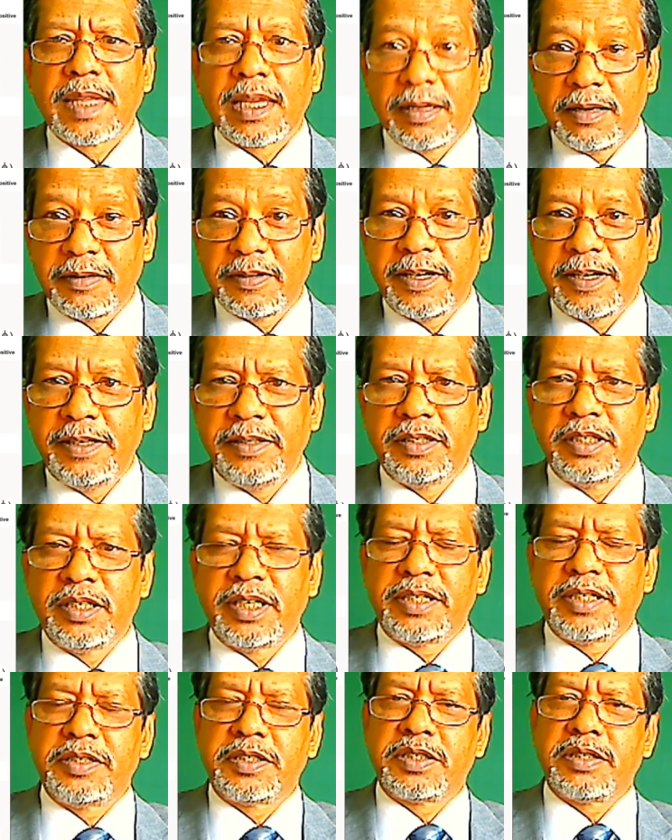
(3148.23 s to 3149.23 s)
Okay,
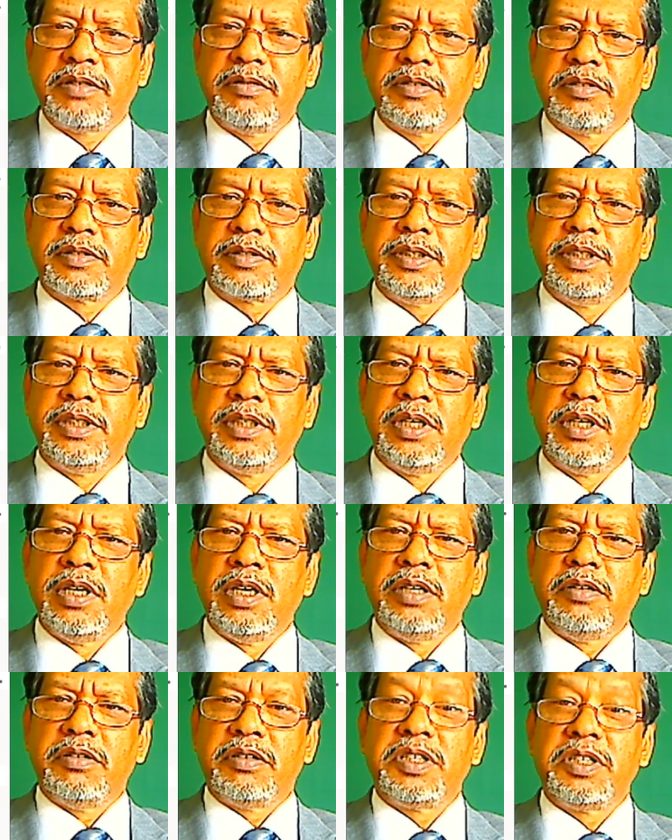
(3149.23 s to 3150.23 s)
take it seriously.
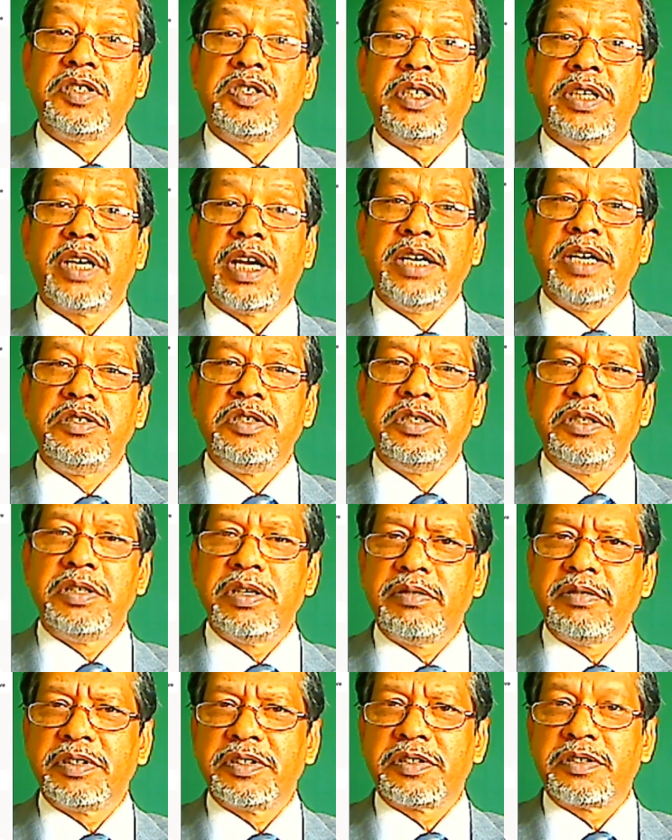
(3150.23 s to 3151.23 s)
You're teaching
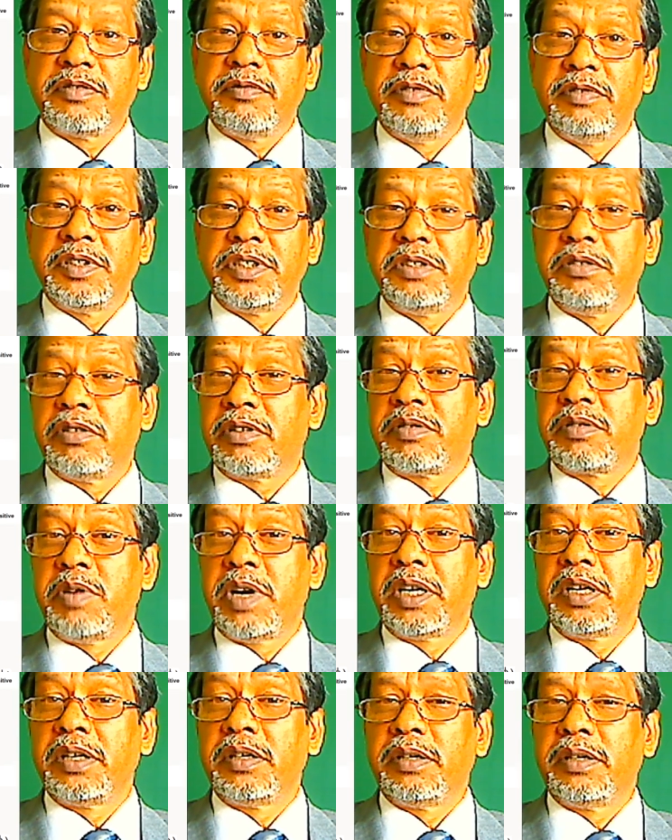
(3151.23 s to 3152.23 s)
engineering students. You're
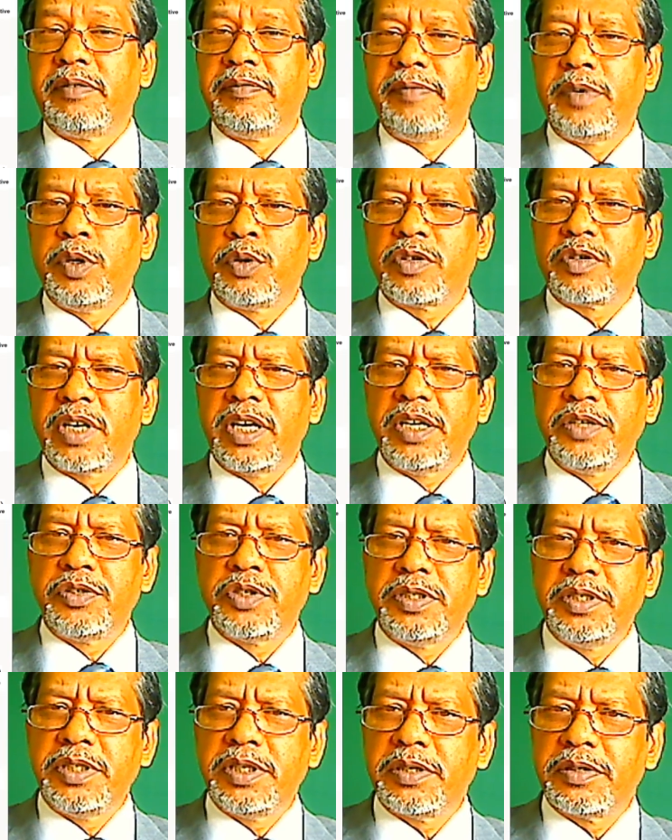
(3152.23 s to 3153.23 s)
creating future
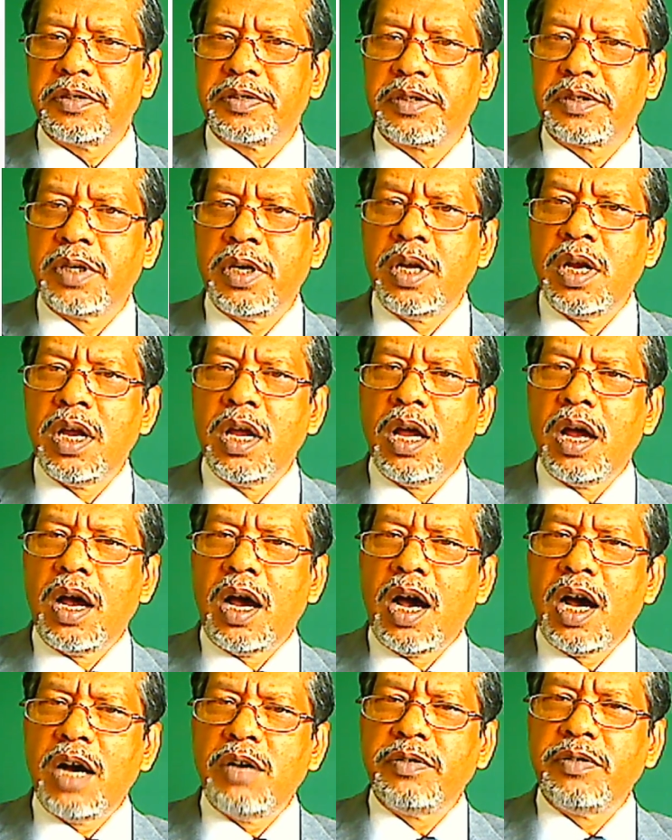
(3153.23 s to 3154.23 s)
engineers.
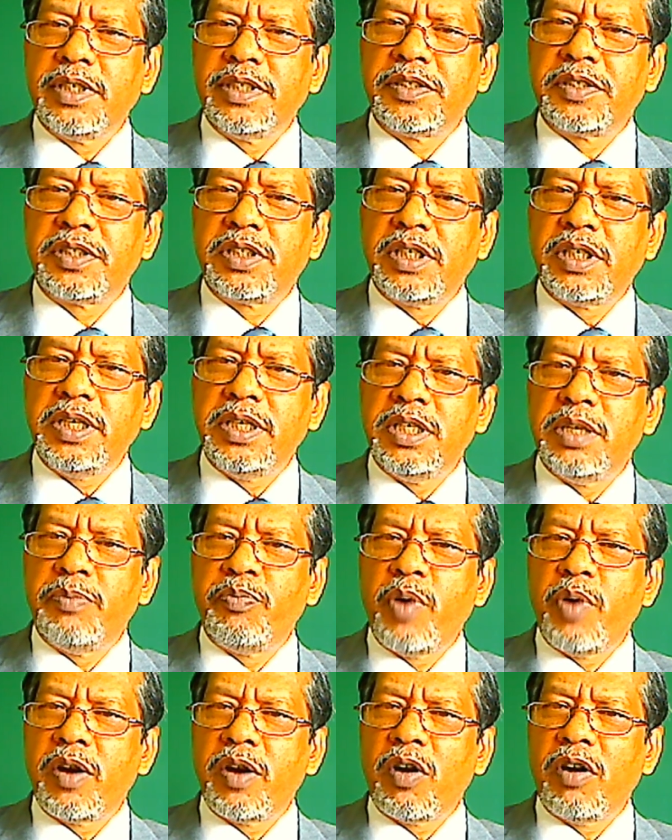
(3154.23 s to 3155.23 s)
How does T
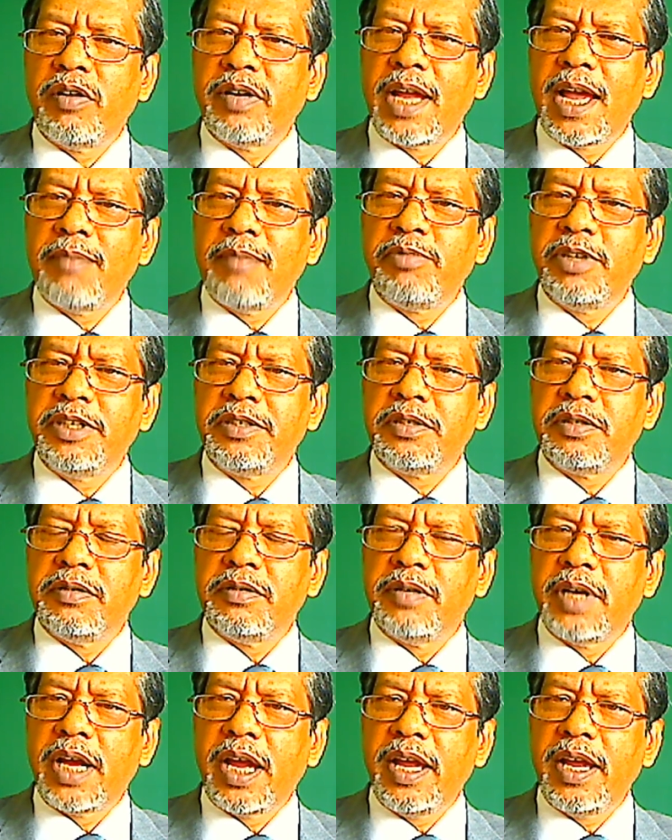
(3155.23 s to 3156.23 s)
depend on
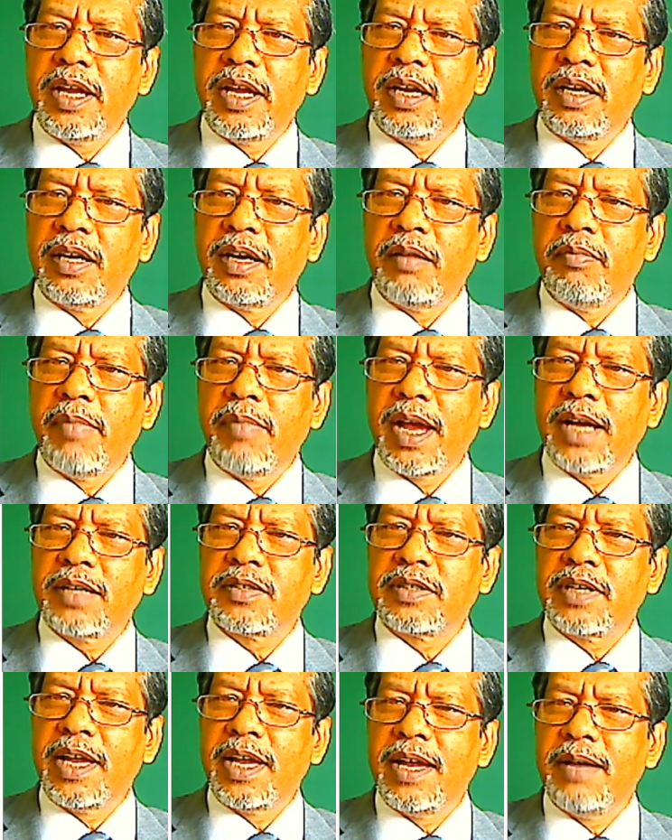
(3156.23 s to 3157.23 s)
amplitude A and
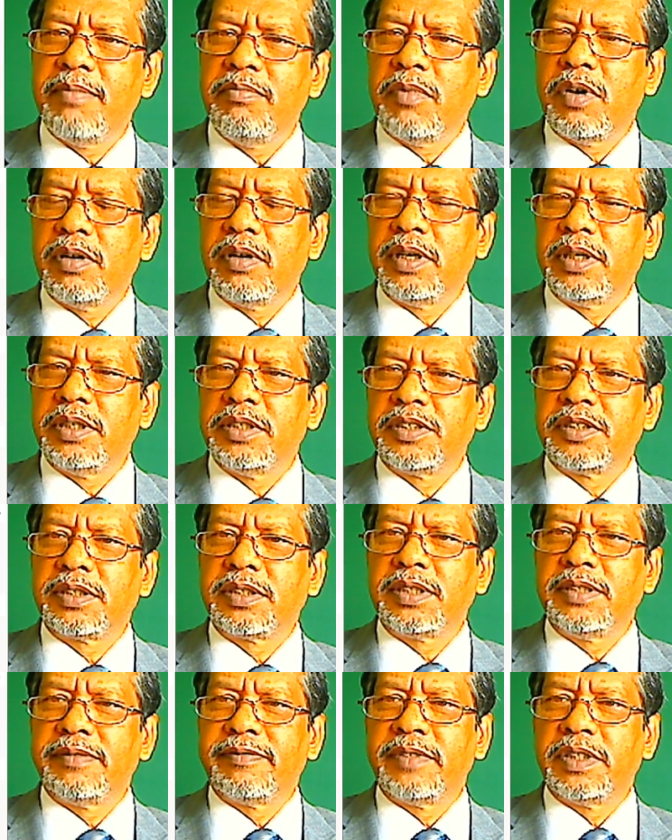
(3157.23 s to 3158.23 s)
mass M and
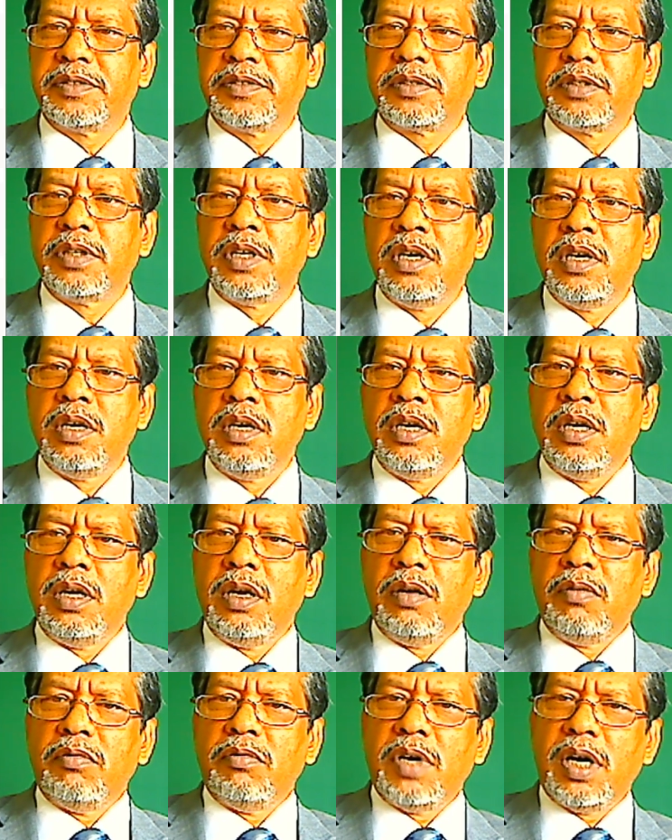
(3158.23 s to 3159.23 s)
stiffness?
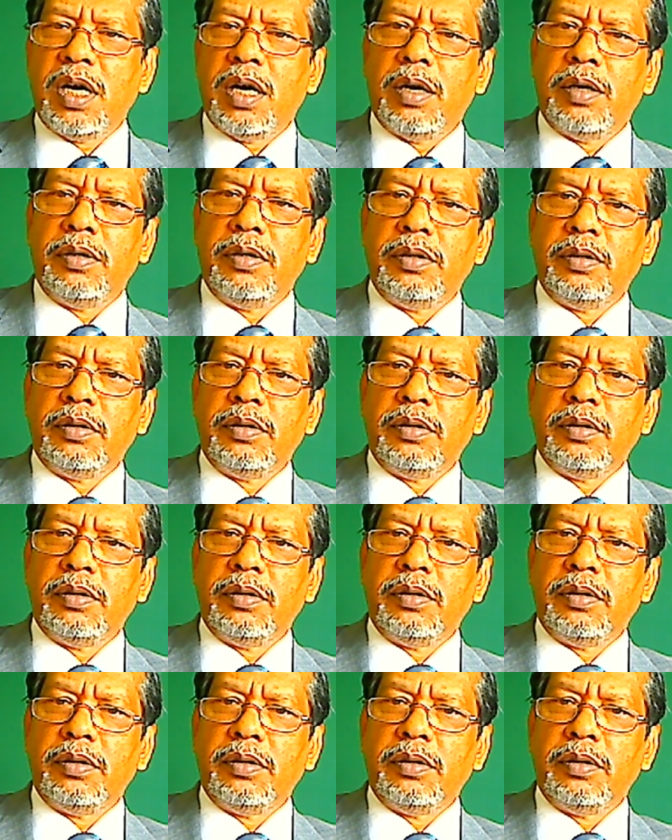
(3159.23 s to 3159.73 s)
Wow.